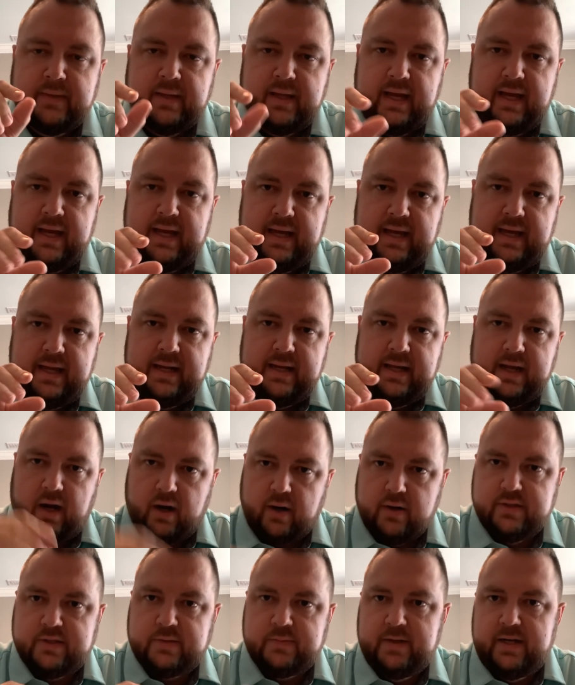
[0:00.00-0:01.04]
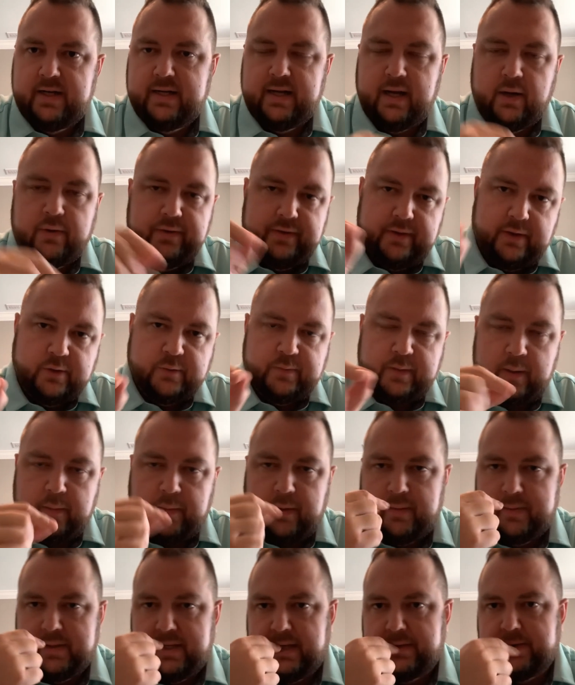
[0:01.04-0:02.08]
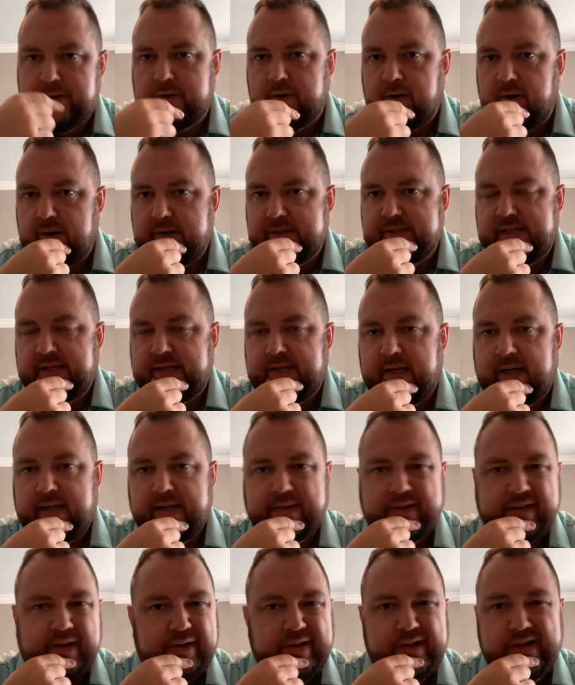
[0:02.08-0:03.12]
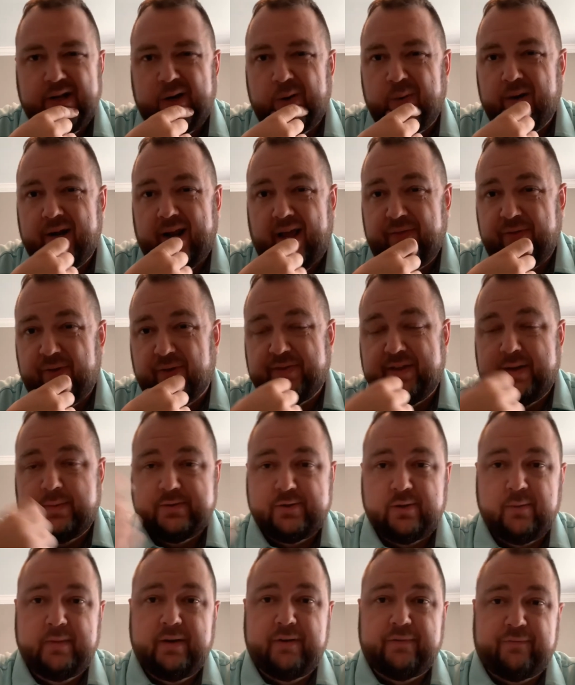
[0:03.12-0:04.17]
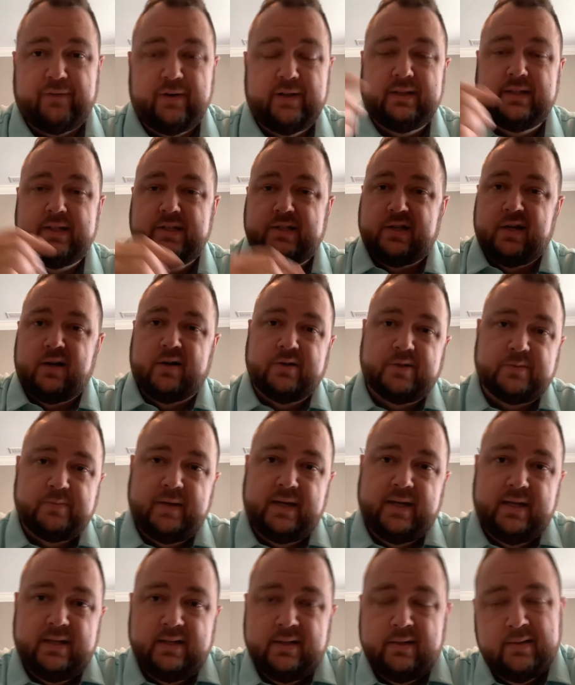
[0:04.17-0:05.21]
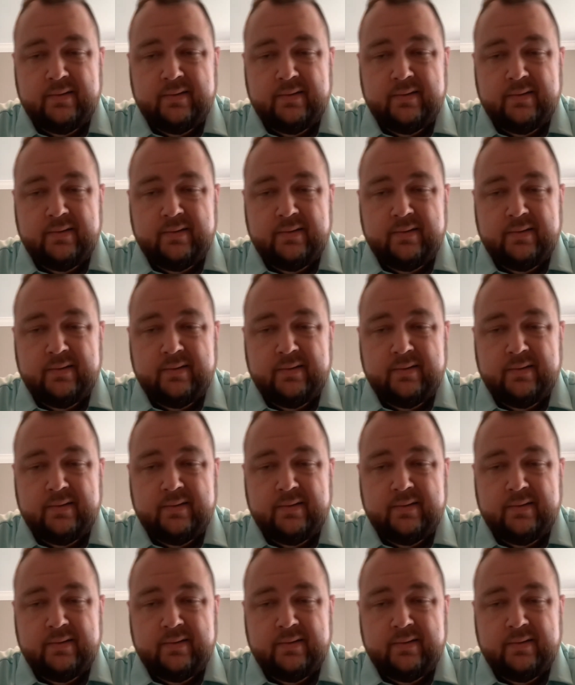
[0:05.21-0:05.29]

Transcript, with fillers: And, and it hurts me to know that those people probably got in their cars that night and thought, you know what? I thought that was going to be a friendly church, man.